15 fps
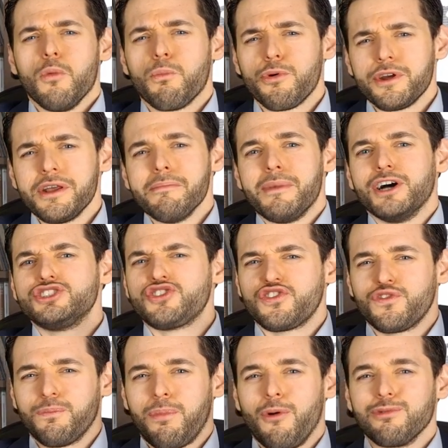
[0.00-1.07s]
Pretty much
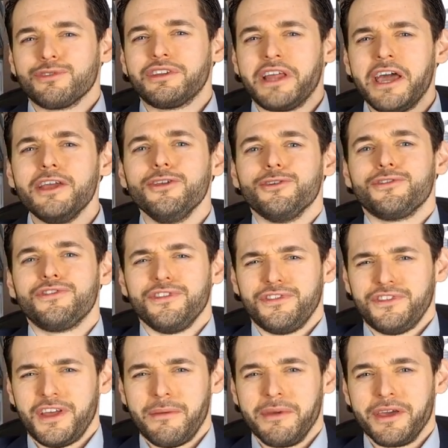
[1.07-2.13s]
spontaneous
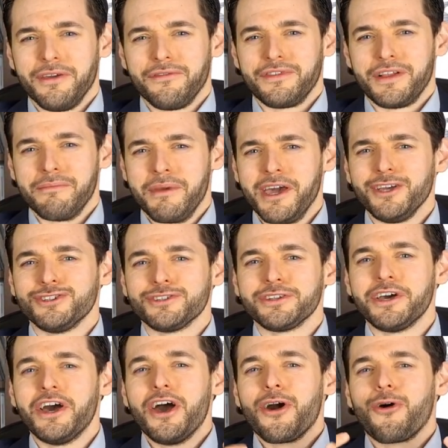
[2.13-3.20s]
systemic inflammation